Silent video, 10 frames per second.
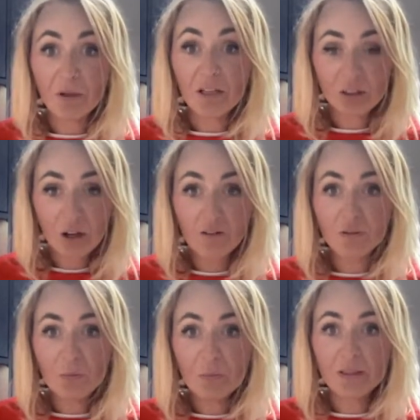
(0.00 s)
But a lot of
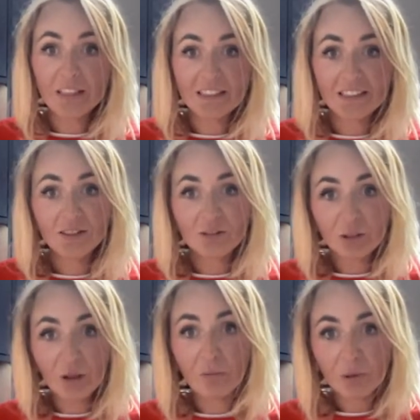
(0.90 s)
companies
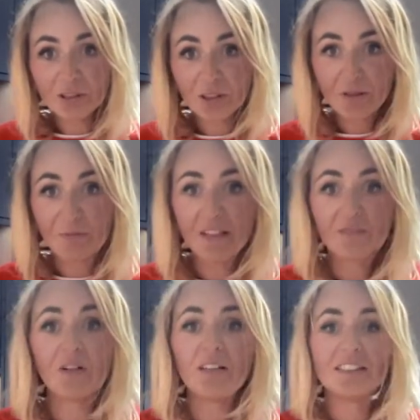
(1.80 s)
don't want to admit
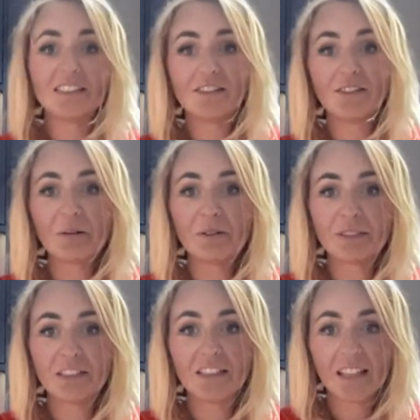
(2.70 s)
they've got an incident going on,
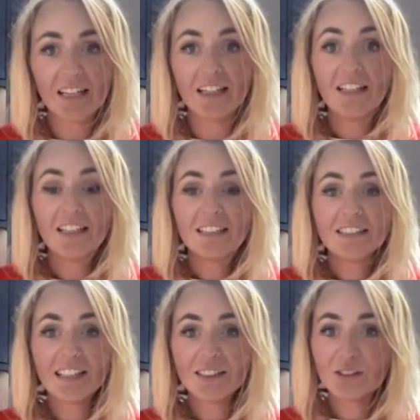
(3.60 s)
do they? They
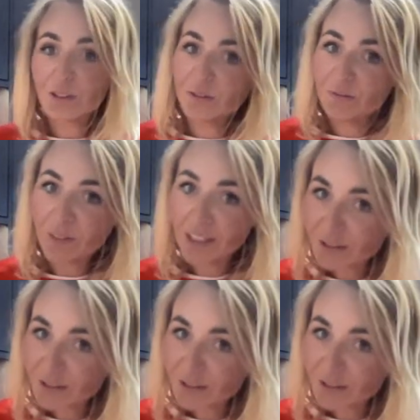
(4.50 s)
like to just fly.